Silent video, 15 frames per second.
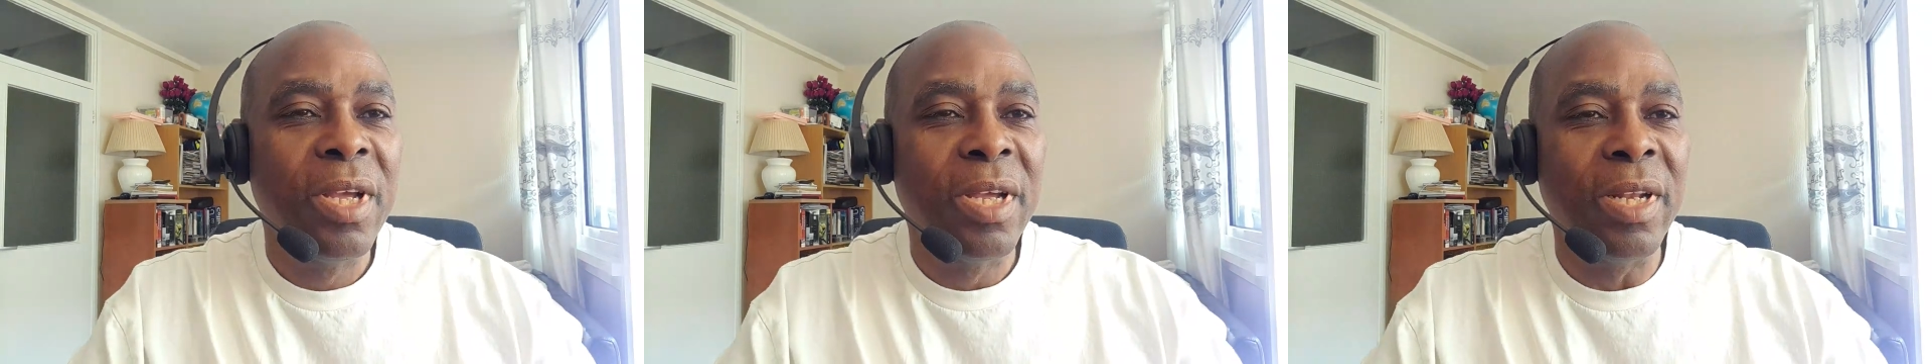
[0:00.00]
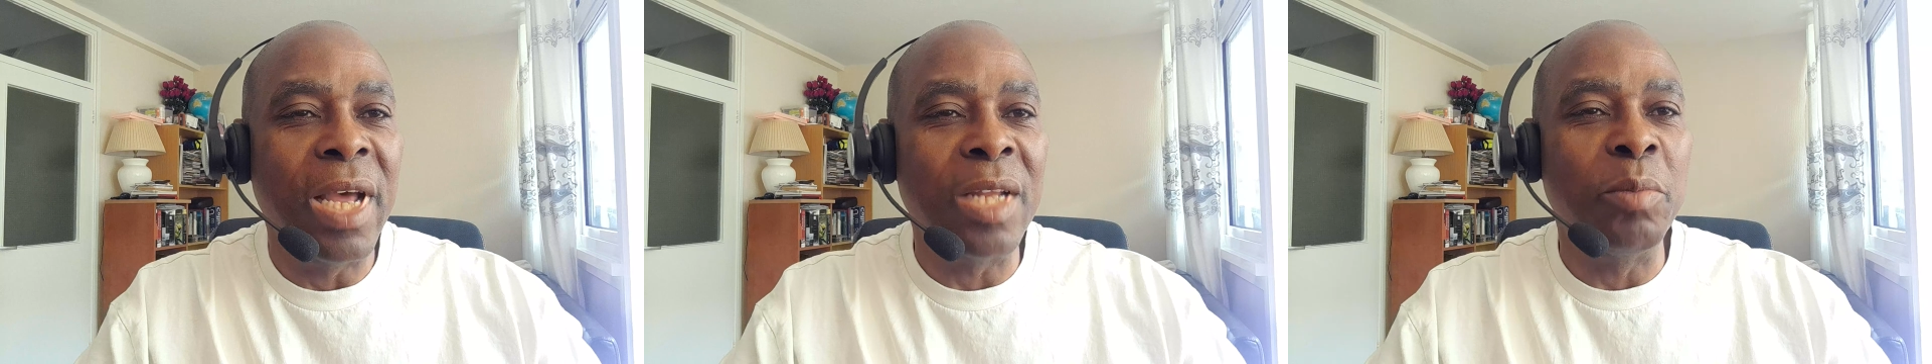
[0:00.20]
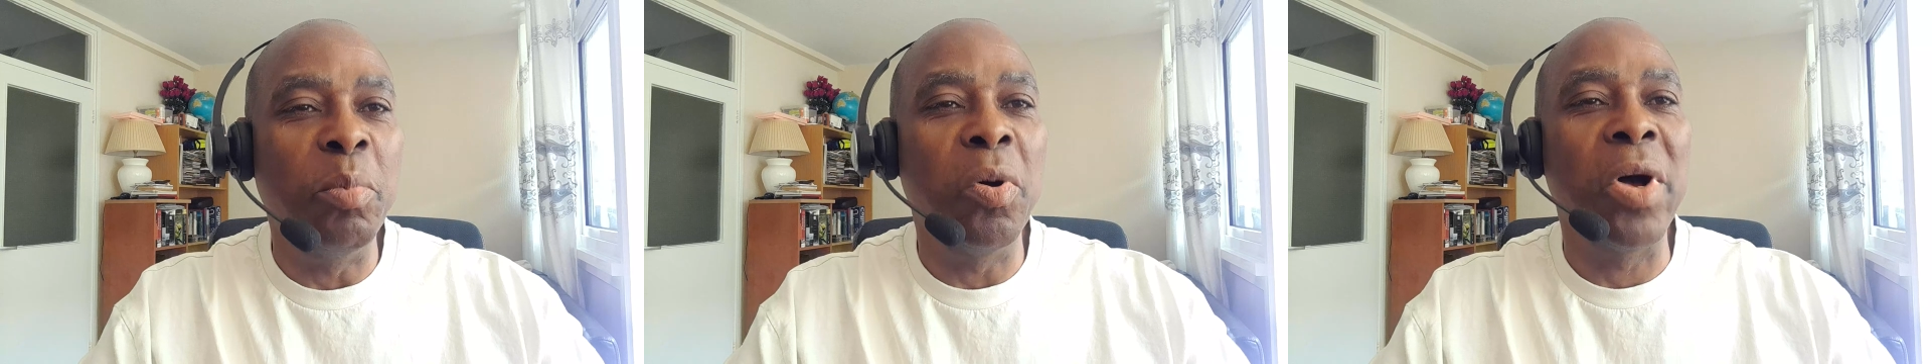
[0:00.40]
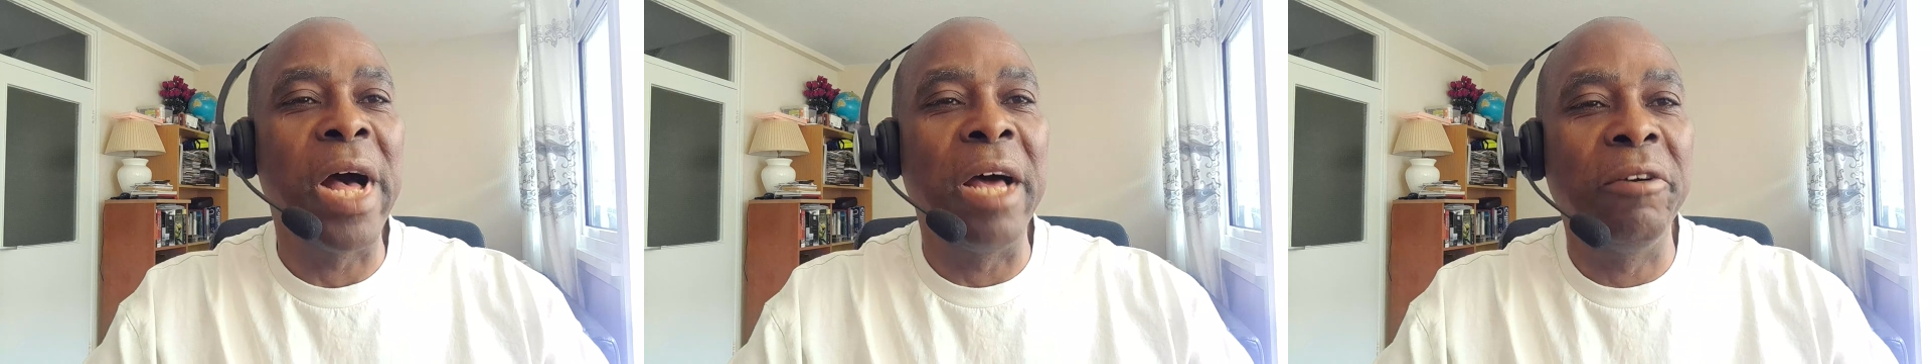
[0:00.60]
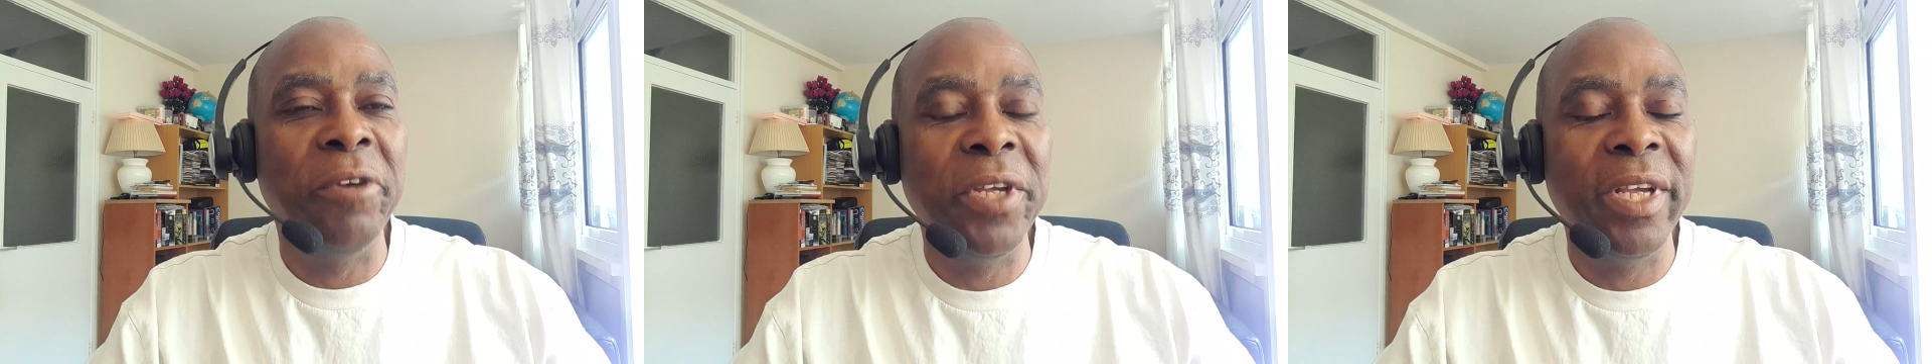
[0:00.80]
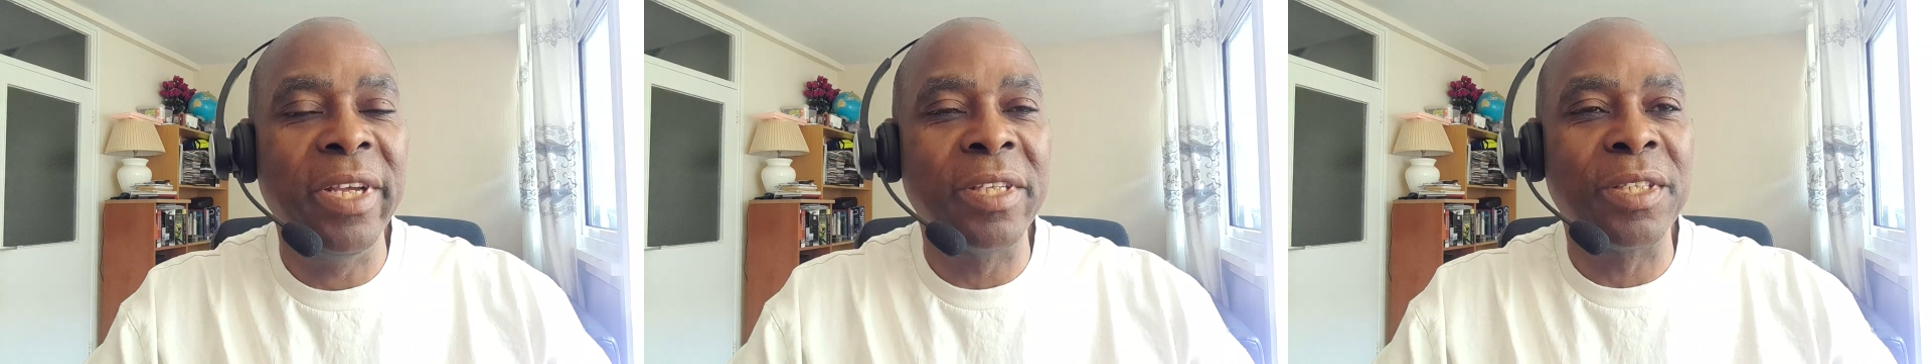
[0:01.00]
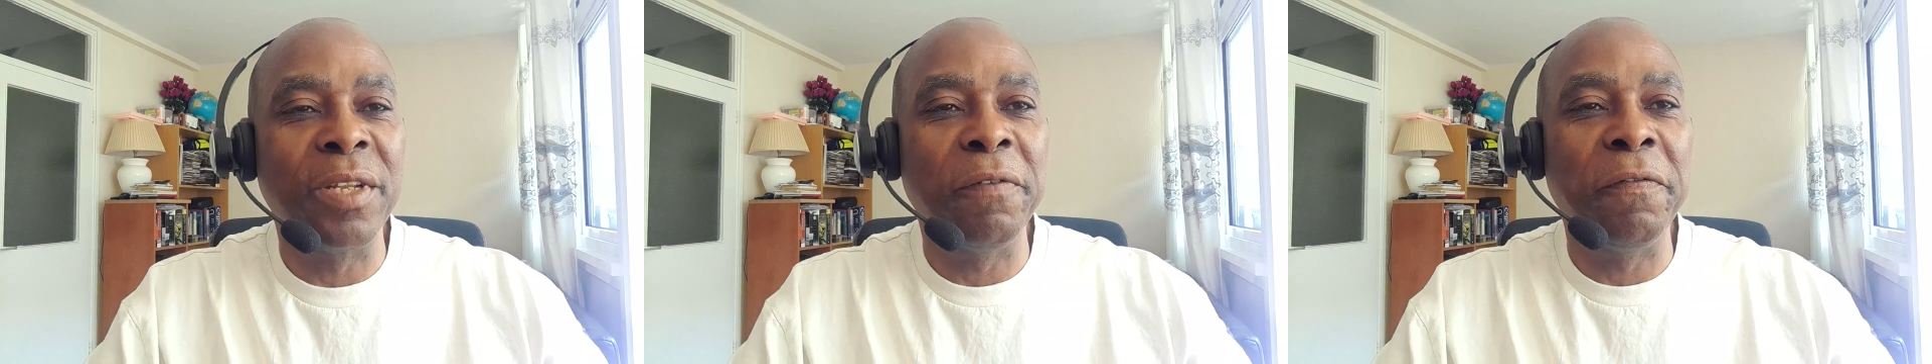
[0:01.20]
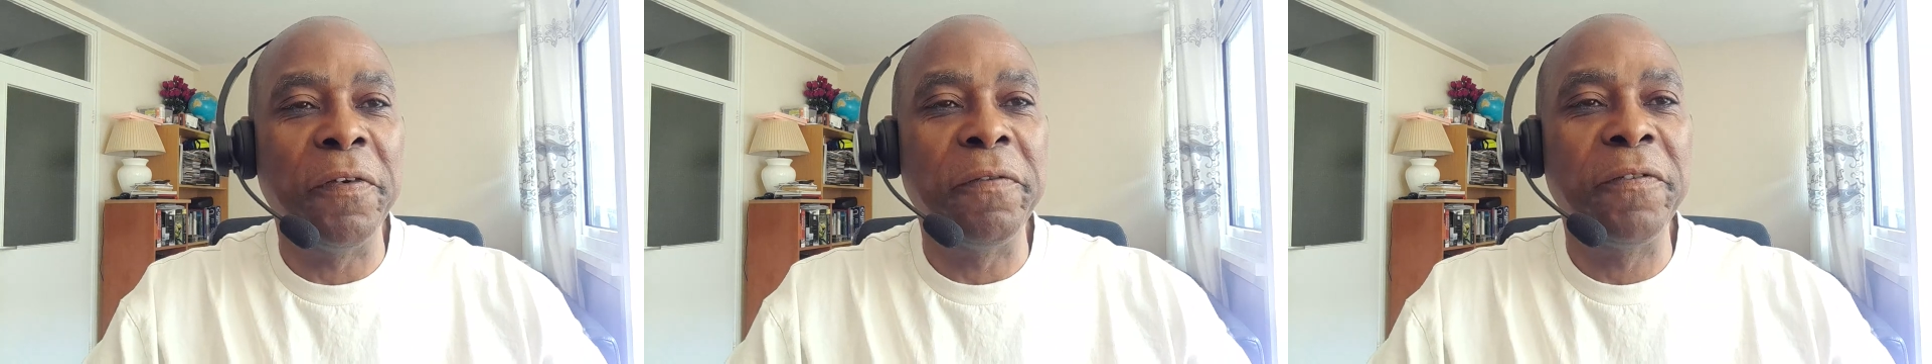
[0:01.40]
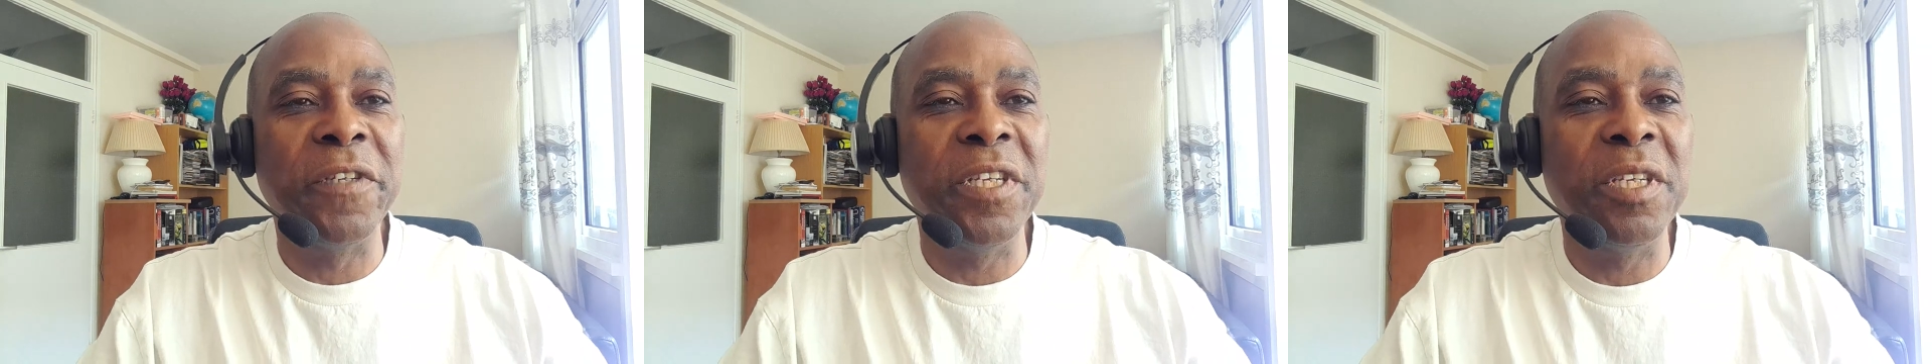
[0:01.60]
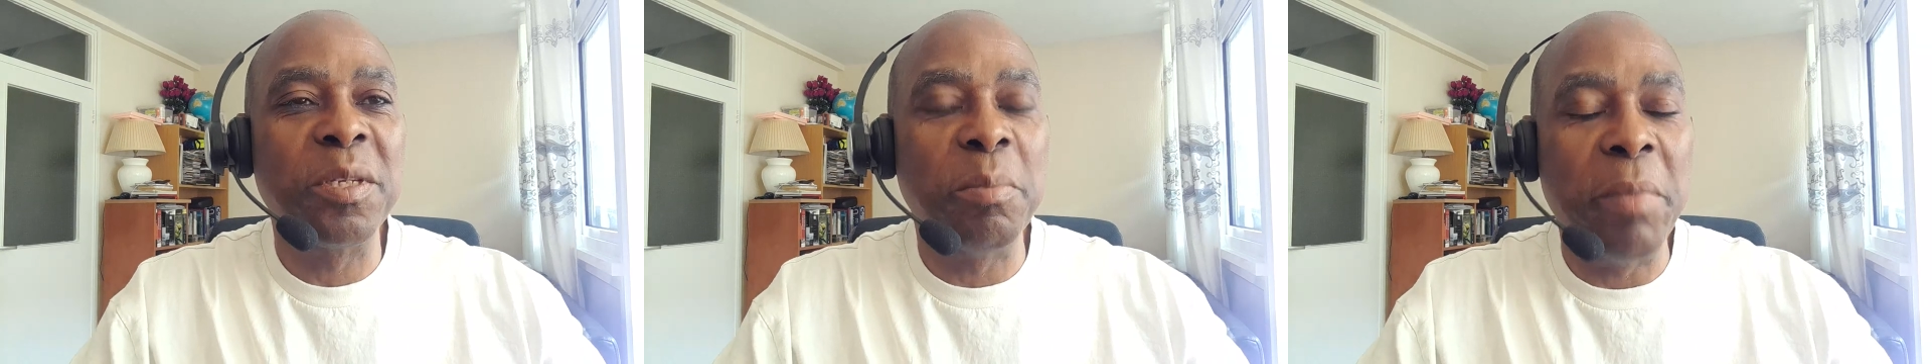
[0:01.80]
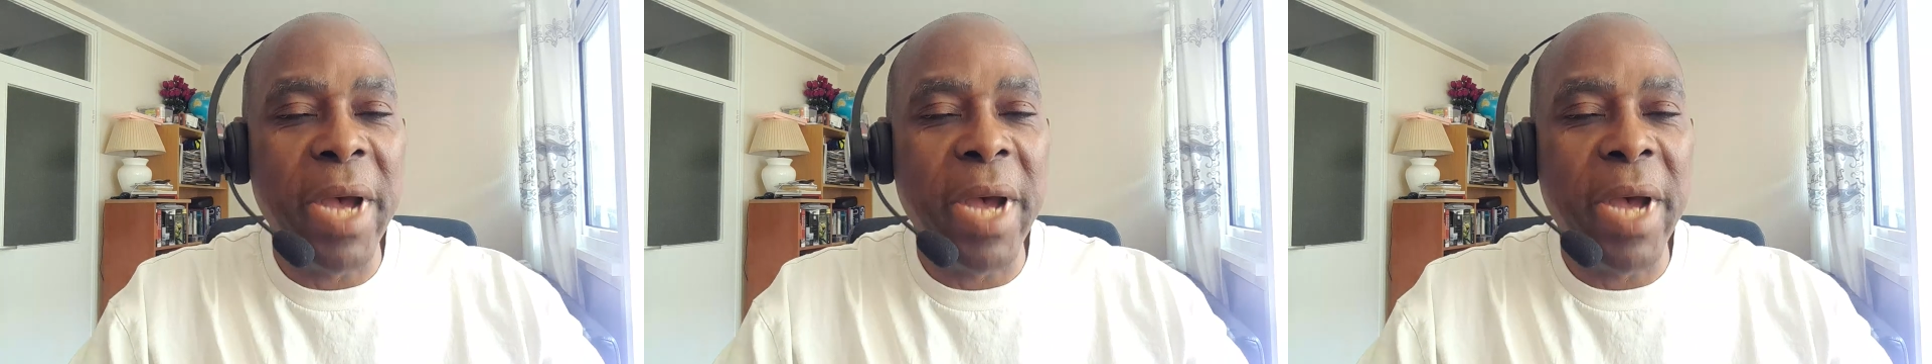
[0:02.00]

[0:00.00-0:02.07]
that Buhari is the 15th